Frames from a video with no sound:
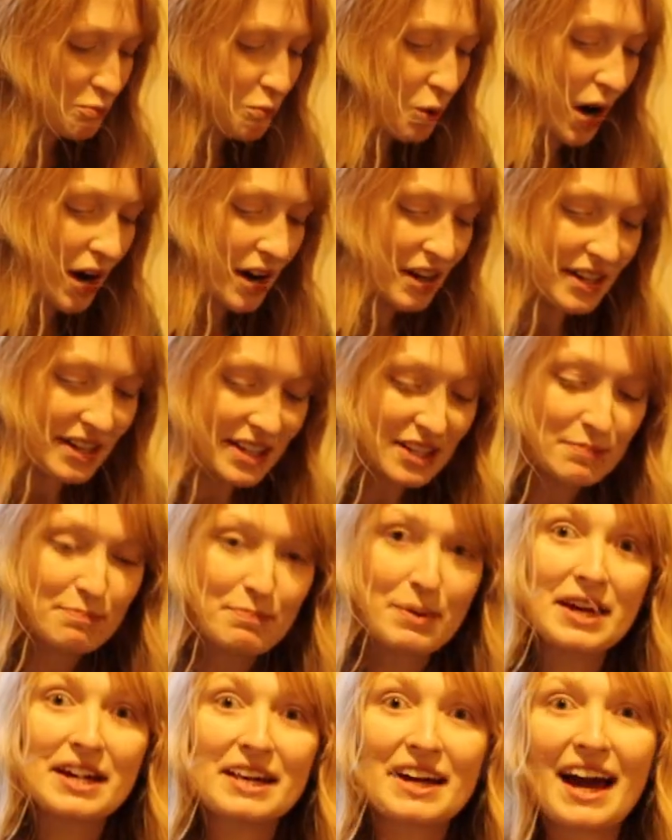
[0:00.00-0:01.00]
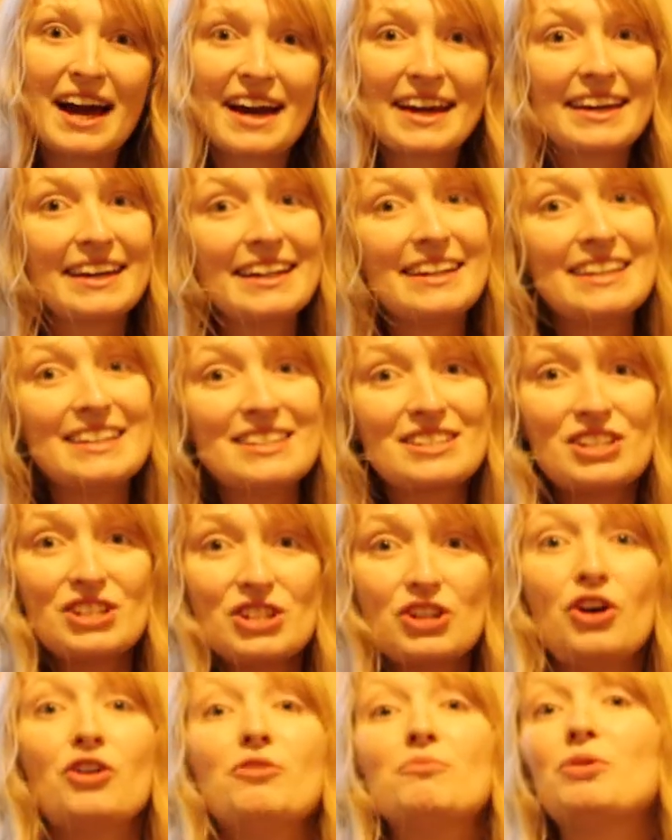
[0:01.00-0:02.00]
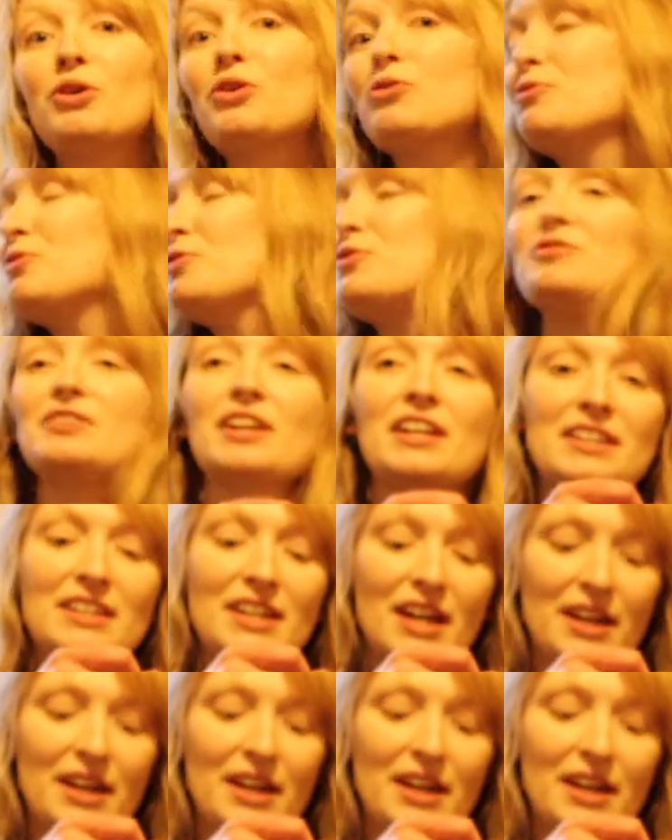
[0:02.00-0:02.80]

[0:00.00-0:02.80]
One is bigger and can eat a lot more food than